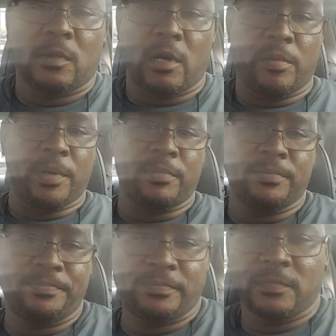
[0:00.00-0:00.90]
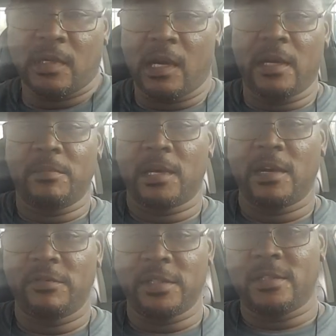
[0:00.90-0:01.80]
All right, people. I am
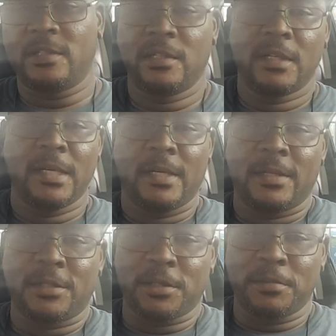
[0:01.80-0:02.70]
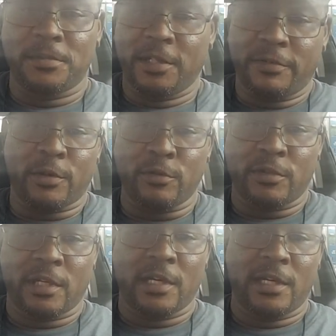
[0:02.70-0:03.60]
having some
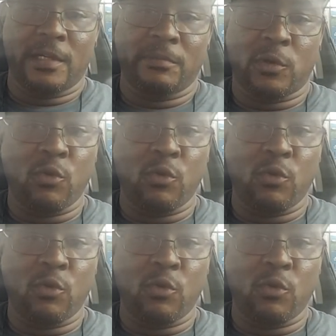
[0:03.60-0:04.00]
difficult time